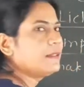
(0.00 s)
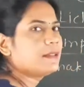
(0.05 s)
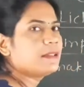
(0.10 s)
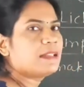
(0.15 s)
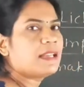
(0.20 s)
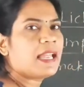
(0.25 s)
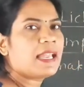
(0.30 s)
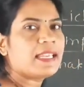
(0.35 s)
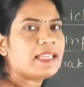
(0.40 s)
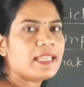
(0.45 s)
These
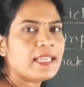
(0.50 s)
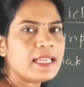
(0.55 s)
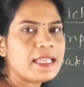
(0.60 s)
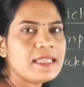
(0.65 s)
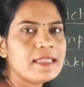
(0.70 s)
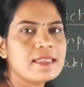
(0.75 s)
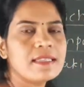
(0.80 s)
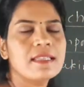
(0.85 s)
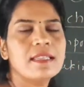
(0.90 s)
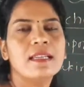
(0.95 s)

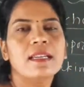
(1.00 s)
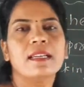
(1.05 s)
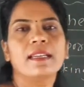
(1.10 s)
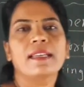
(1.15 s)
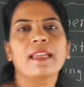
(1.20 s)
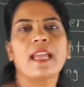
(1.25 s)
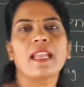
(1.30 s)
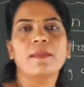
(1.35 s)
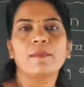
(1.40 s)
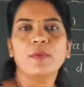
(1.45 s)
lichens
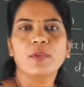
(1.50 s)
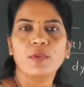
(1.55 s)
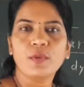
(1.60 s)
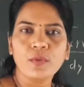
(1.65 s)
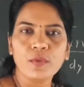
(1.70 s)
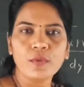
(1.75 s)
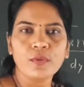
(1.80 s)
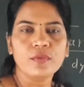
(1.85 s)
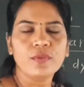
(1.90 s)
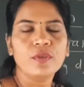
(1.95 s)
can be
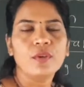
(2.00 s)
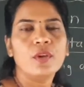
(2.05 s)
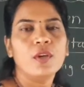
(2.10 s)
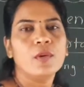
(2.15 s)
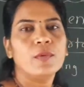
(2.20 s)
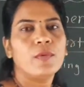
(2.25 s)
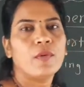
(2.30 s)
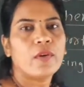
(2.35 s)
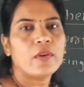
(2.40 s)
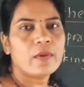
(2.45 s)
used
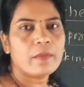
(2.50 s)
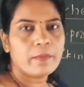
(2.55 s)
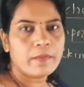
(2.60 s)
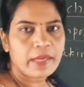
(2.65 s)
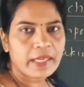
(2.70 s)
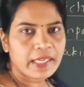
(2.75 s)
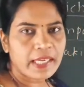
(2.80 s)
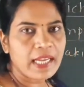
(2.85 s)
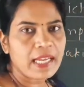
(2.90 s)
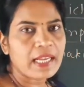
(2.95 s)
for
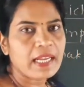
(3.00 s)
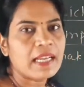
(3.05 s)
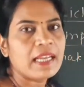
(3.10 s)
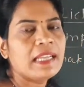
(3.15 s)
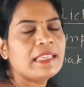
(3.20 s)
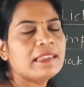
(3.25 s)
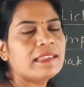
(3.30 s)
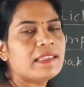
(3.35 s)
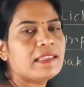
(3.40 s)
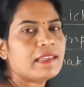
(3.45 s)
making
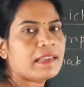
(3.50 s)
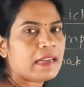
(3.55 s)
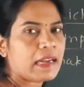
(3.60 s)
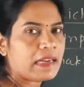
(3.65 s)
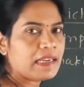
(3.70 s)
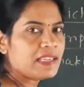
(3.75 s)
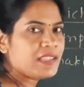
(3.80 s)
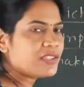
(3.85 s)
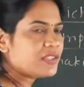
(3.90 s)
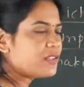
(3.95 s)
the
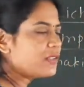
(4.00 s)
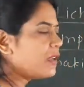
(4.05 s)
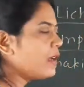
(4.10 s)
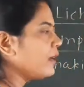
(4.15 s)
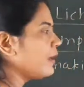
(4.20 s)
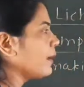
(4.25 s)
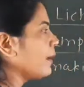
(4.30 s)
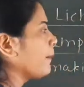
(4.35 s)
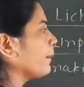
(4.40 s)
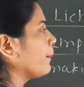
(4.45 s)

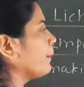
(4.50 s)
traditional